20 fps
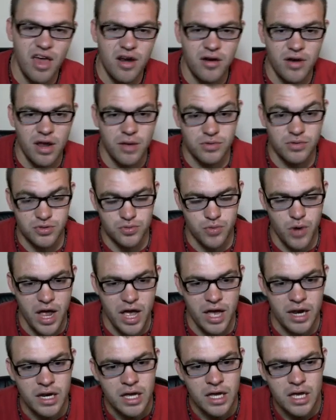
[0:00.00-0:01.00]
was
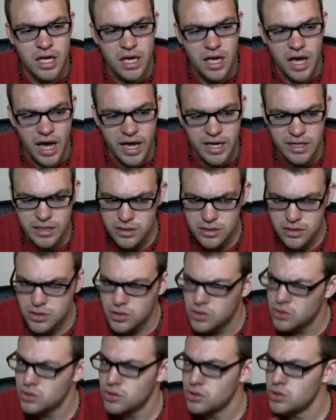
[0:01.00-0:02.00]
ran. I
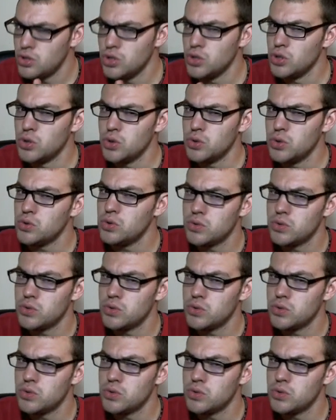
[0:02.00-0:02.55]
do